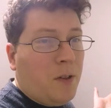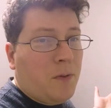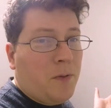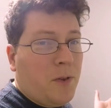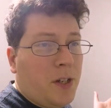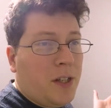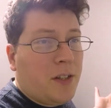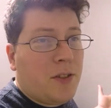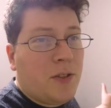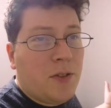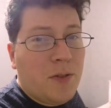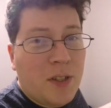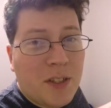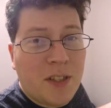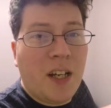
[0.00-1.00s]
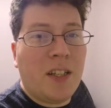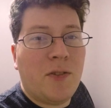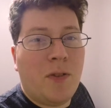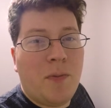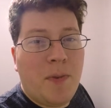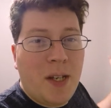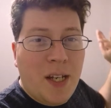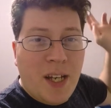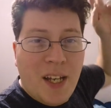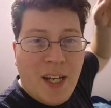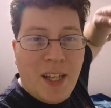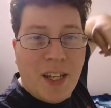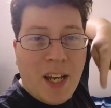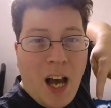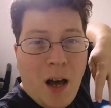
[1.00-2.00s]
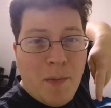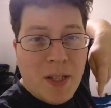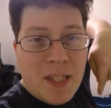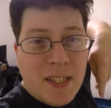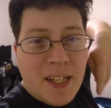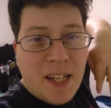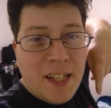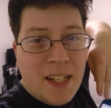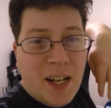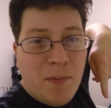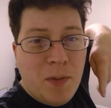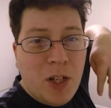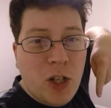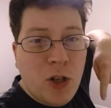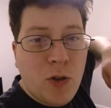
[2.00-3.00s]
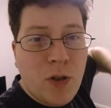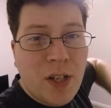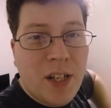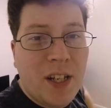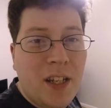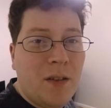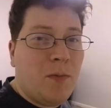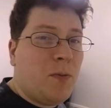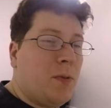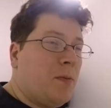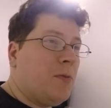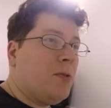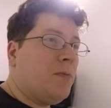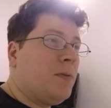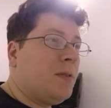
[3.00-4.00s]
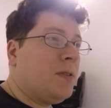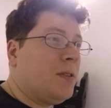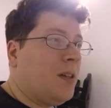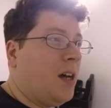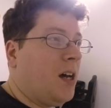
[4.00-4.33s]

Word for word: Feel free to discuss it with me in the comments down below in the boopity boops.